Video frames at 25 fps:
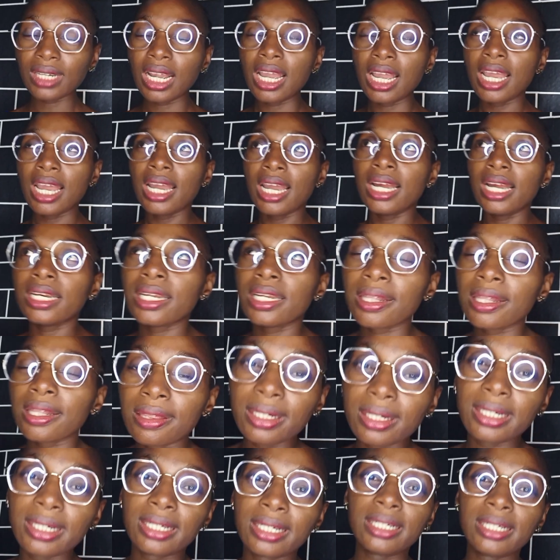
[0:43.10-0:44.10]
The thing
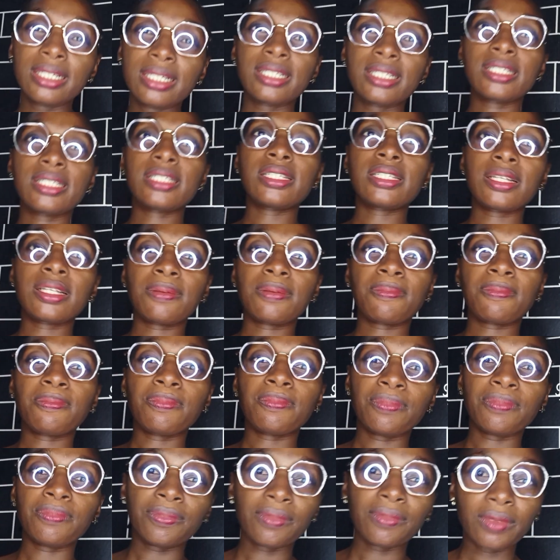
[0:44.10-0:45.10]
is,
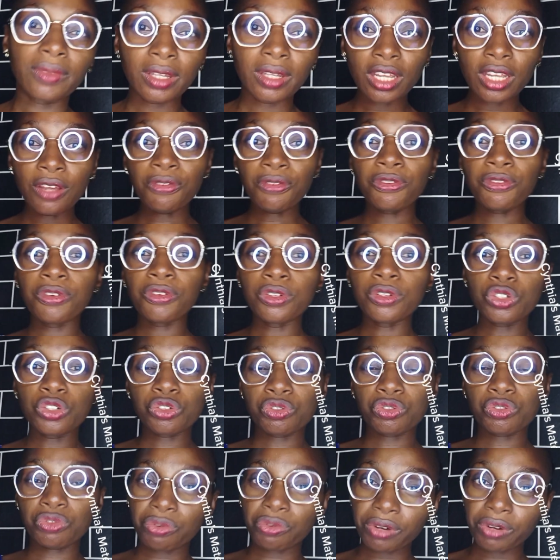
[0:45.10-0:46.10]
if you
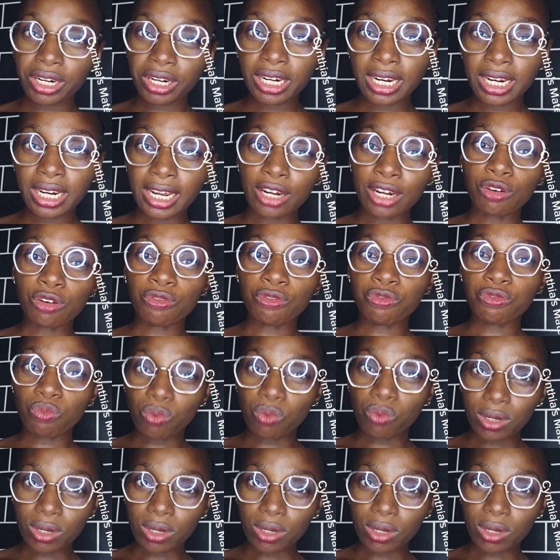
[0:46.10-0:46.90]
drink enough water,